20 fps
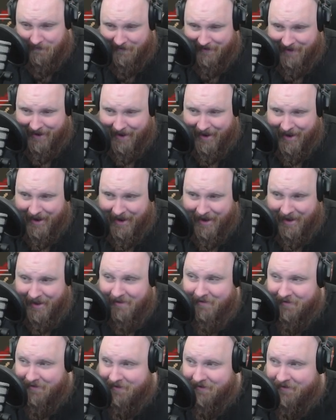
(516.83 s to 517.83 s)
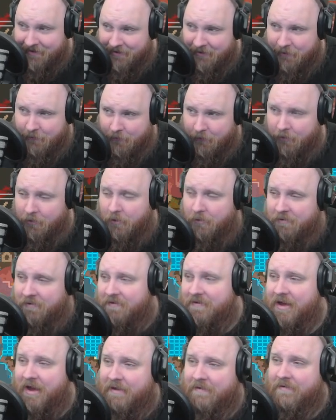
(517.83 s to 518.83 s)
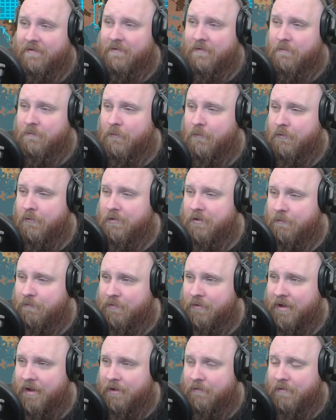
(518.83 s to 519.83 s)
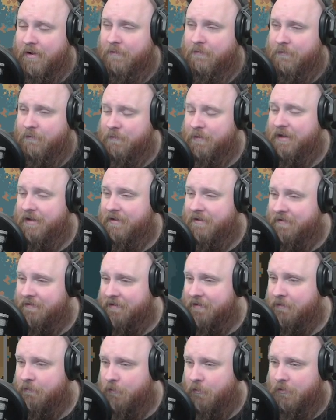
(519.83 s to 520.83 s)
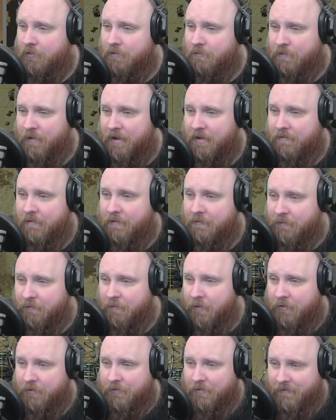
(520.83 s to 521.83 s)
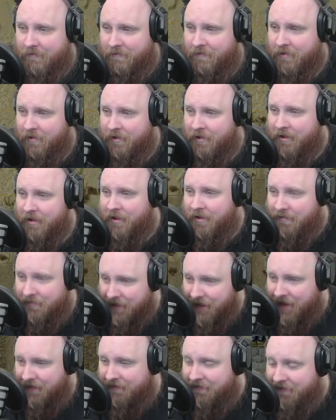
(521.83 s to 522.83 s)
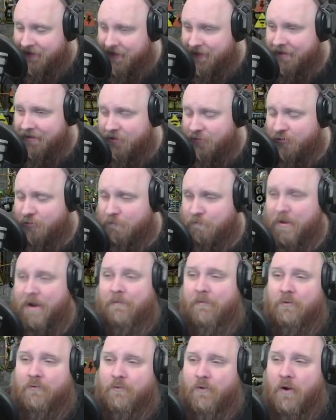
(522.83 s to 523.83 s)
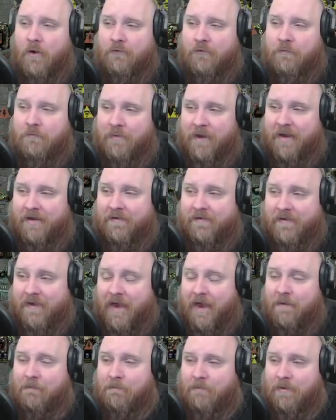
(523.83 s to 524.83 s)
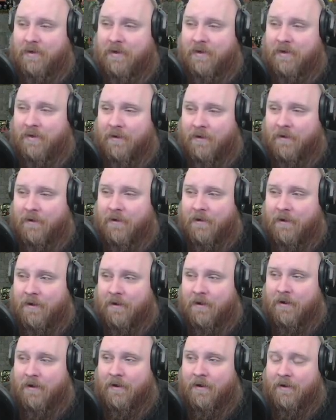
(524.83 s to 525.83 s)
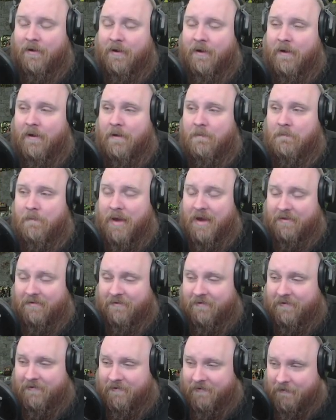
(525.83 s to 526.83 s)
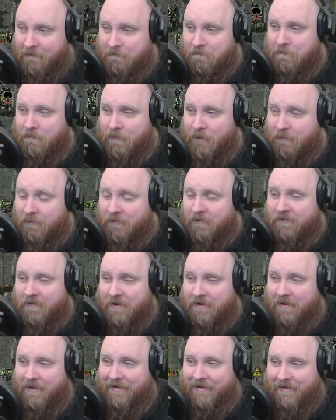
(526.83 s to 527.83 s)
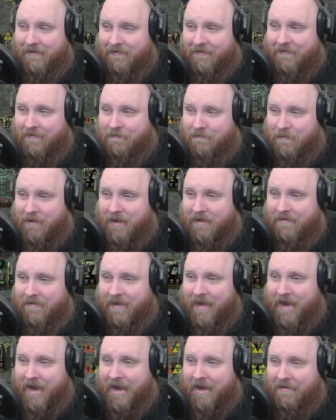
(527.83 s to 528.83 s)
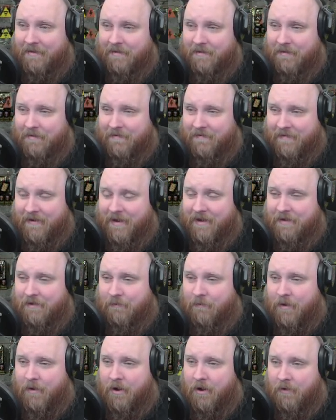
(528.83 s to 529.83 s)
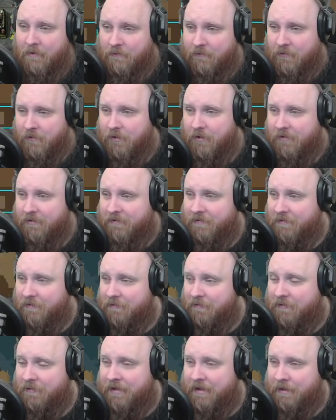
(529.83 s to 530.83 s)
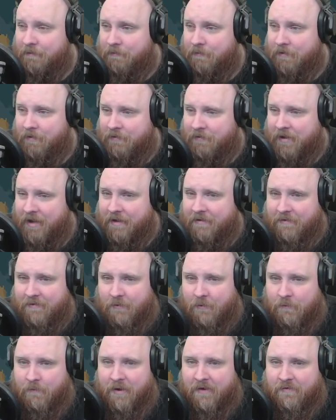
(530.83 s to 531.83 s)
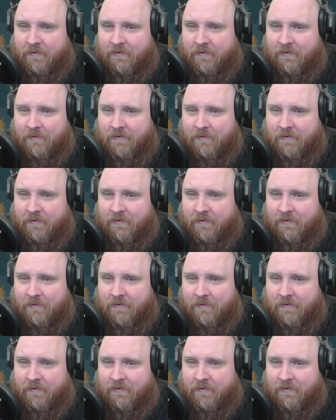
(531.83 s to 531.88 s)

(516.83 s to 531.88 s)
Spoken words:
And you will notice that the more you play around with beacons and the more you play around with modules, that the initial power draw of your base can be immense, to say the least. It can take a while for us to get this whole base